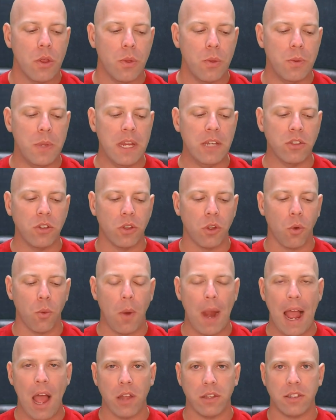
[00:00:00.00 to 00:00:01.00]
these are the
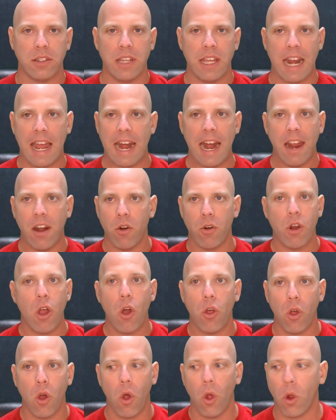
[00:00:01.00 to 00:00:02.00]
routes that and I don't
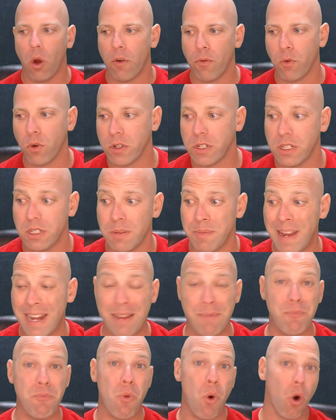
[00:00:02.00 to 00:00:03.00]
know the whole R4 system
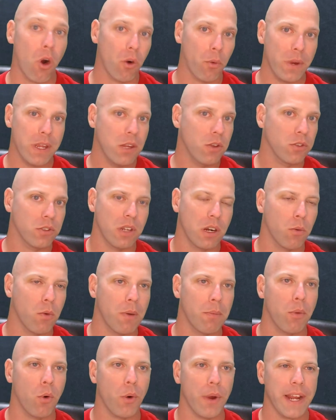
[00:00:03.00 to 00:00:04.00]
anymore. We used it at
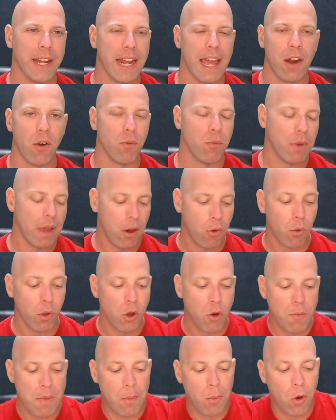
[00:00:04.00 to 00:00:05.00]
one point. I don't I don't
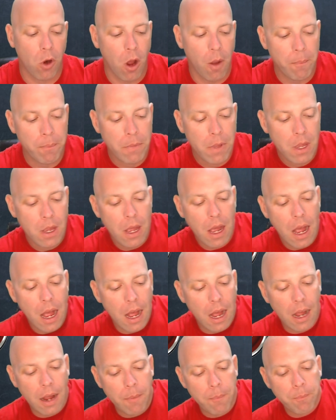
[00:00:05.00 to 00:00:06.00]
really remember it all.
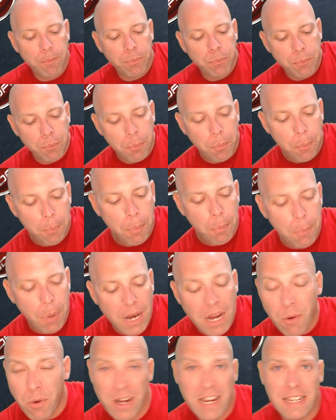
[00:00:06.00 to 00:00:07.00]
Um,
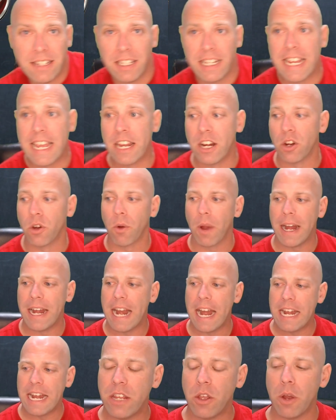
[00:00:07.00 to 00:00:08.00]
but it would easily integrate.
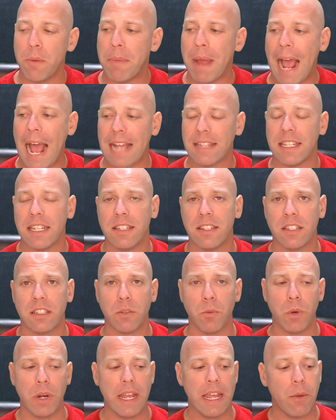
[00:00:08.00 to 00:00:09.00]
good passing
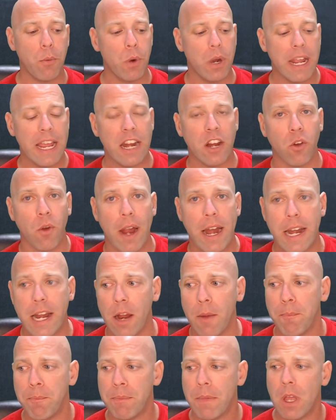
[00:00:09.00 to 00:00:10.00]
system would, would integrate
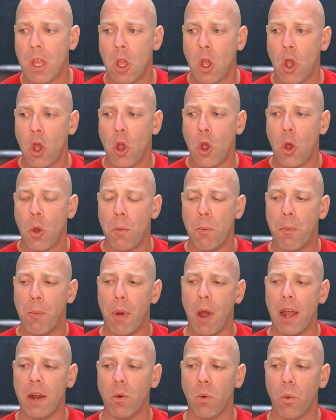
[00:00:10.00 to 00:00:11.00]
here.
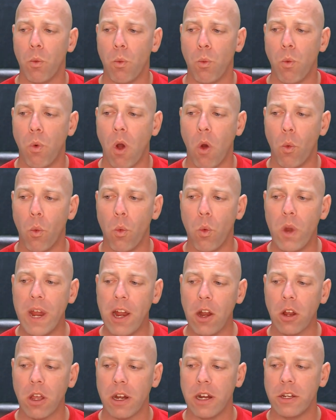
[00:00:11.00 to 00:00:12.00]
But what
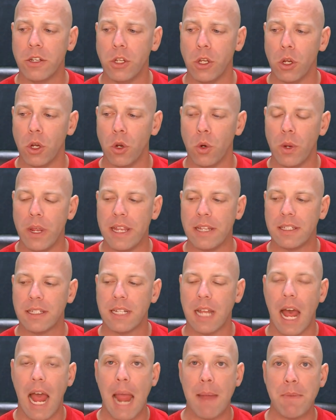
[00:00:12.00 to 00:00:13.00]
we're going to do is
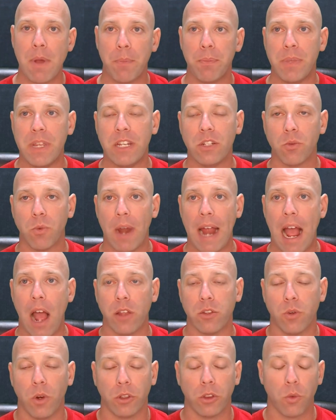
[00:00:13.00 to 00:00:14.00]
time up these
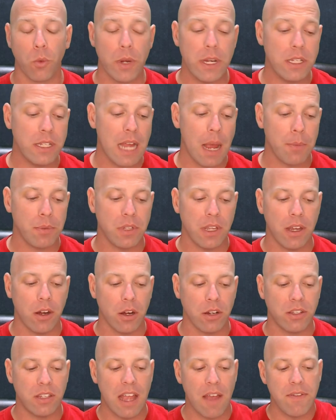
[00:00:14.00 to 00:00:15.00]
routes, our three steps and
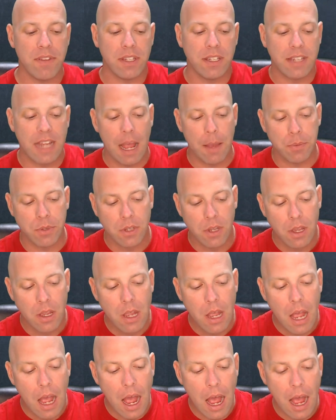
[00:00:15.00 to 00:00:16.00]
our seven steps,
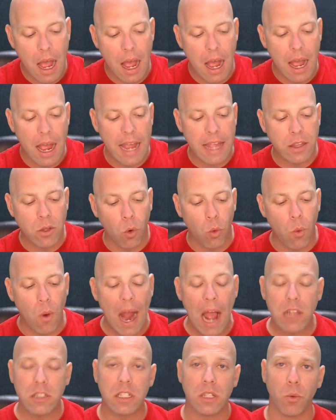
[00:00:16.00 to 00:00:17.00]
uh, and the
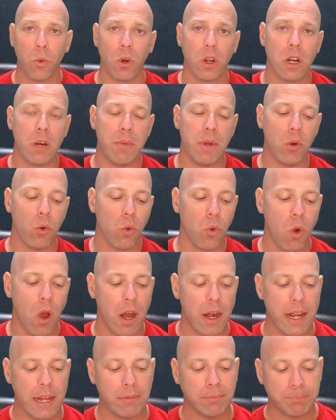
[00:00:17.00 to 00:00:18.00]
routes that we're going to be
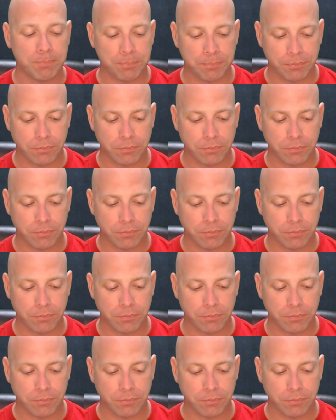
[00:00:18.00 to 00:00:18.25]
running